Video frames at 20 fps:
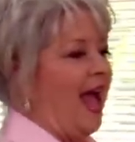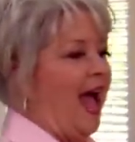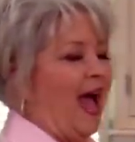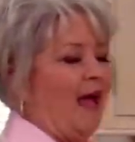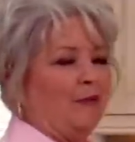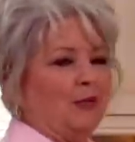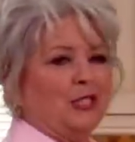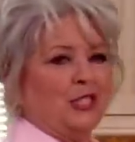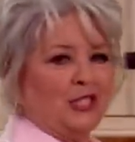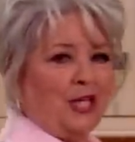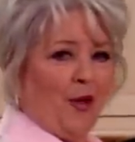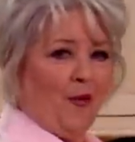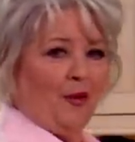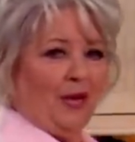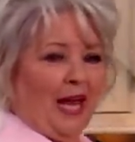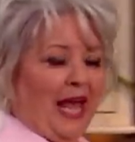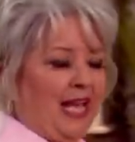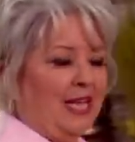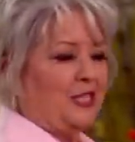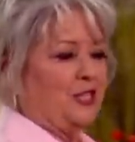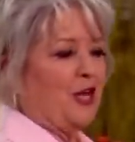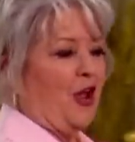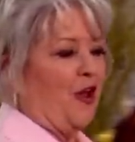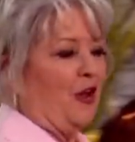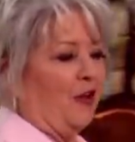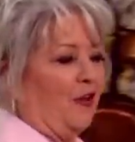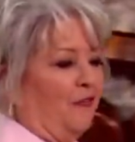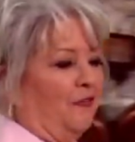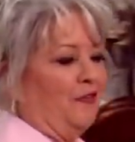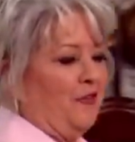I'm so glad
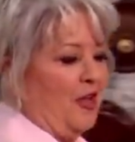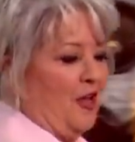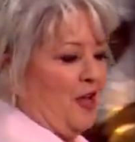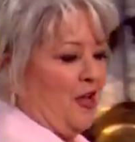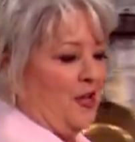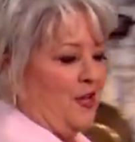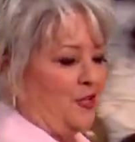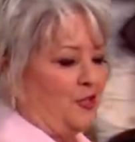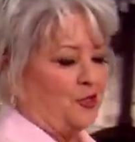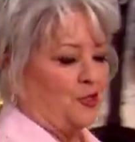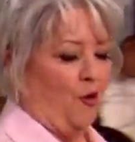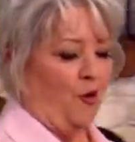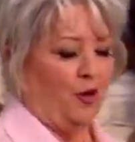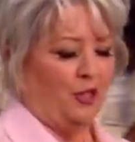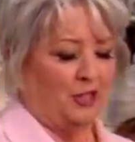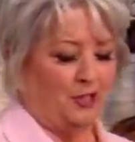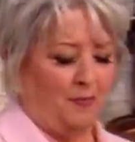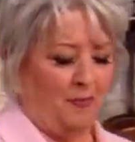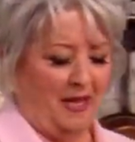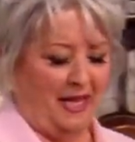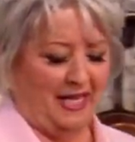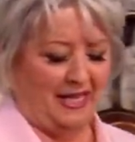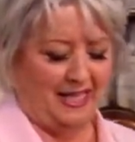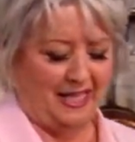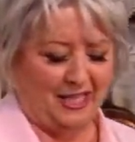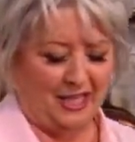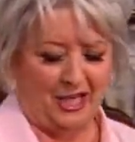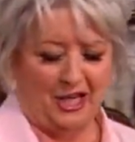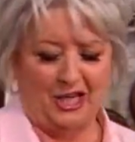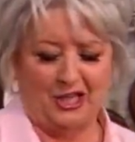y'all have joined me in
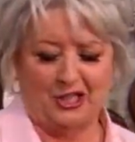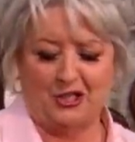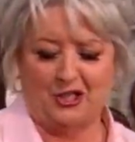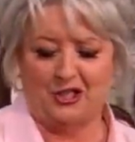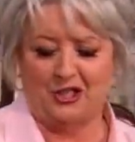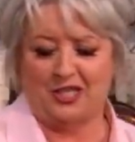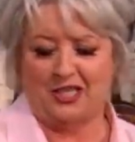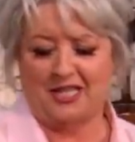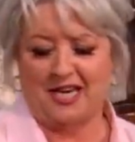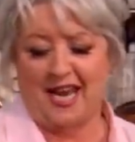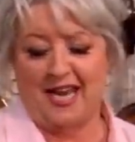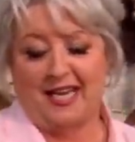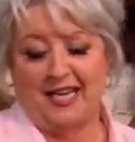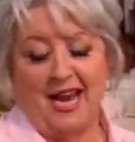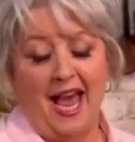the kitchen today,